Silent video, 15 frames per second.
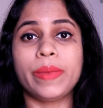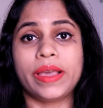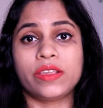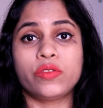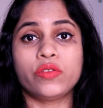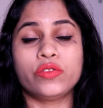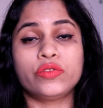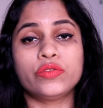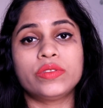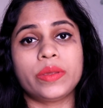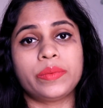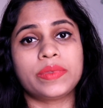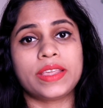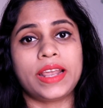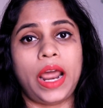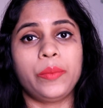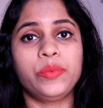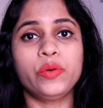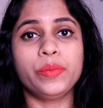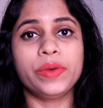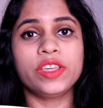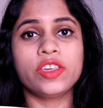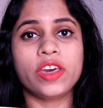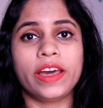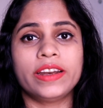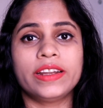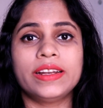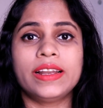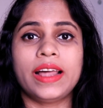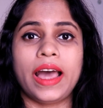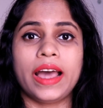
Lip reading: make sure to subscribe to my channel